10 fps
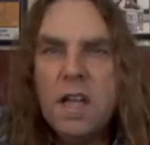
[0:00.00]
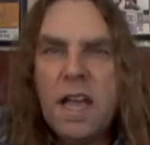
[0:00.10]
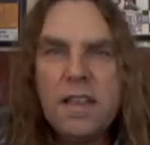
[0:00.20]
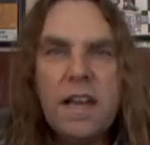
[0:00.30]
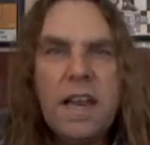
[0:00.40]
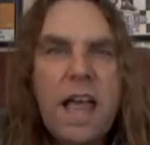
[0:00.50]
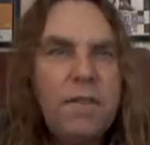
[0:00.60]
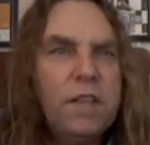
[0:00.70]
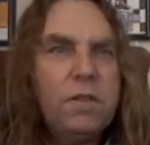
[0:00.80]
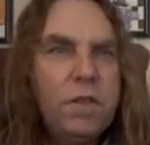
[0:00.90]
and then
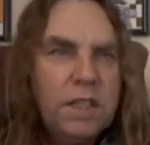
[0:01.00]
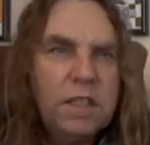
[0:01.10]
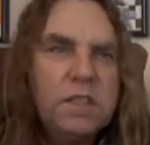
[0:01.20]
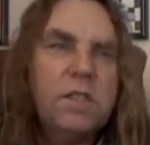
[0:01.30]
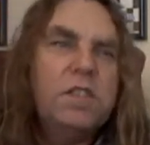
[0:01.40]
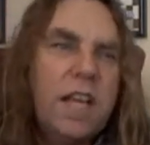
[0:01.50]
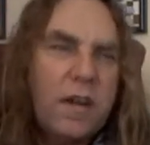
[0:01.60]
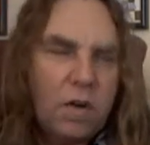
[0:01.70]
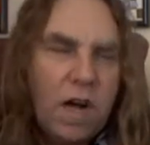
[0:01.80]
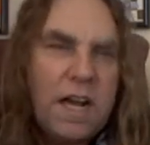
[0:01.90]
having feelings of
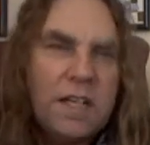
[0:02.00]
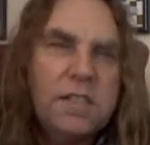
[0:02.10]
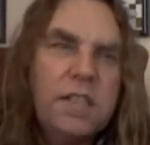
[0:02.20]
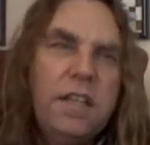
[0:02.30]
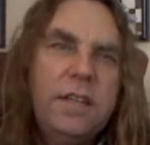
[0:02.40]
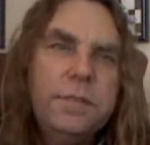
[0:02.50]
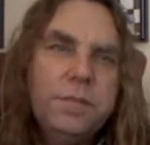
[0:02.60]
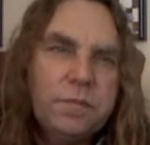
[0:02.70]
generosity,